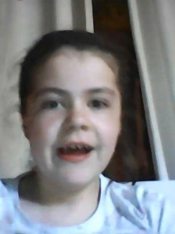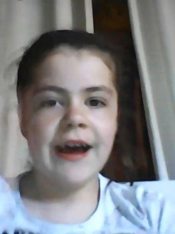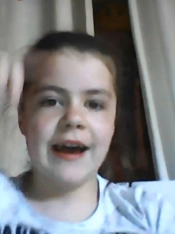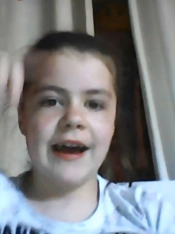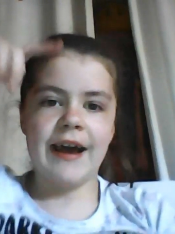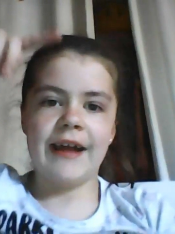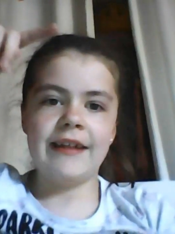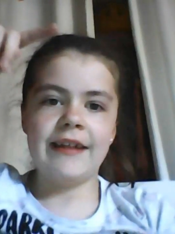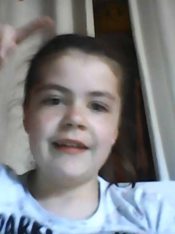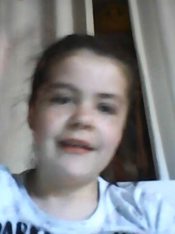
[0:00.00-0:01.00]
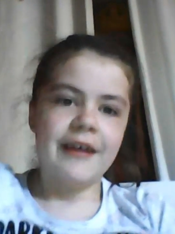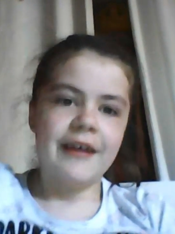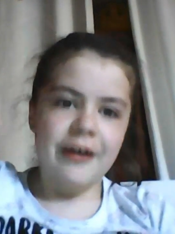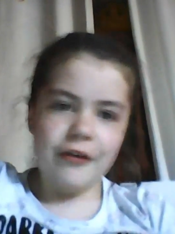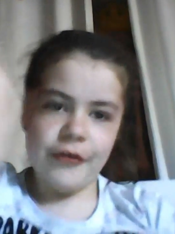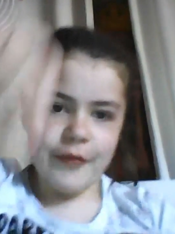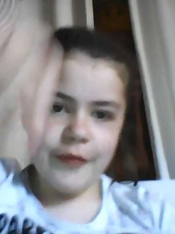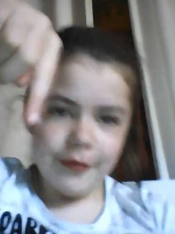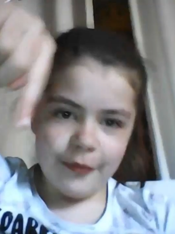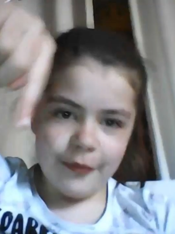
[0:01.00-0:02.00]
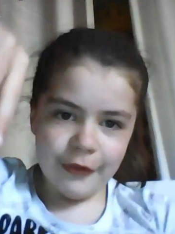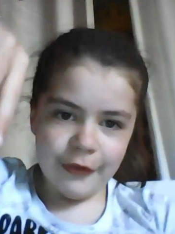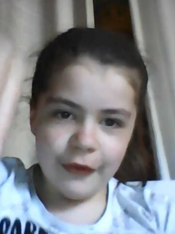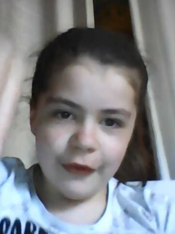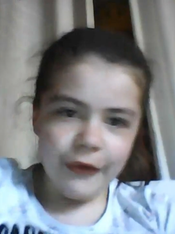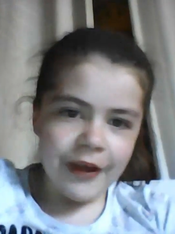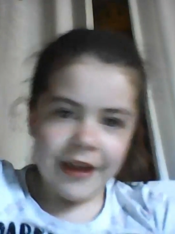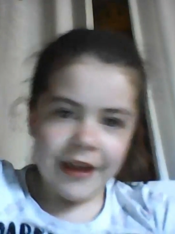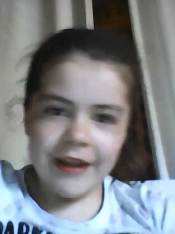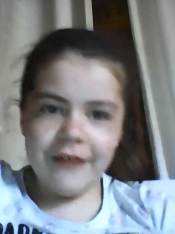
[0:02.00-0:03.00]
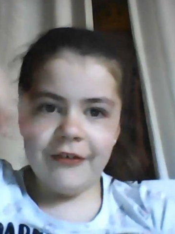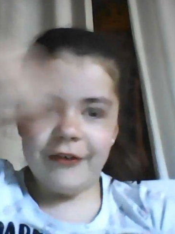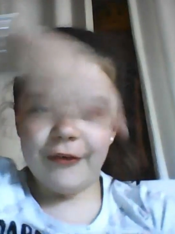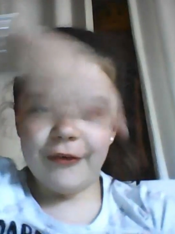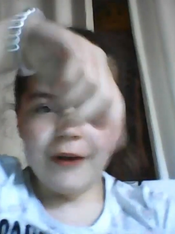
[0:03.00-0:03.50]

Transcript: and comment below if you